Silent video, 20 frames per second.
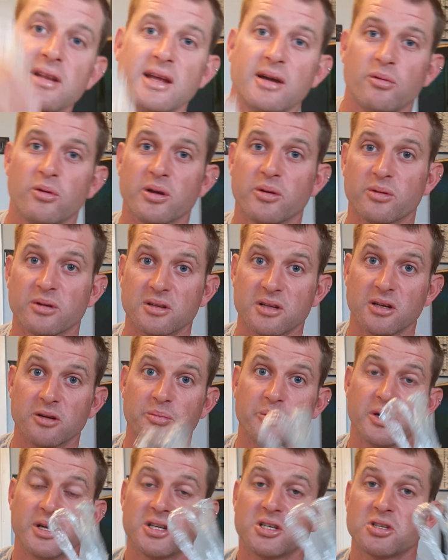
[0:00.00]
Now what you want to
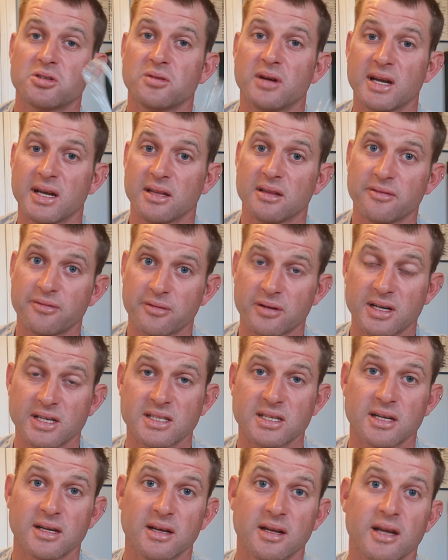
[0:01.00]
do, put it straight in the
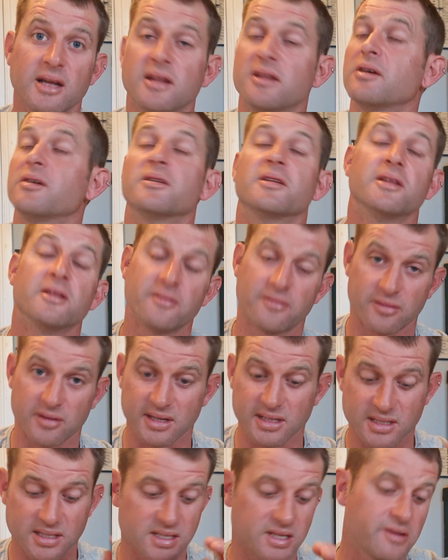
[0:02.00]
freezer. Not in the
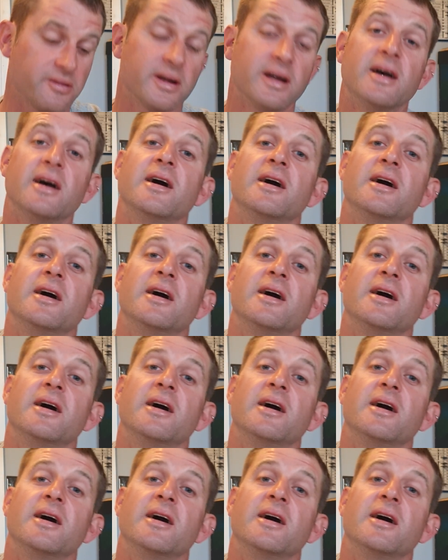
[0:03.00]
freezer, sorry.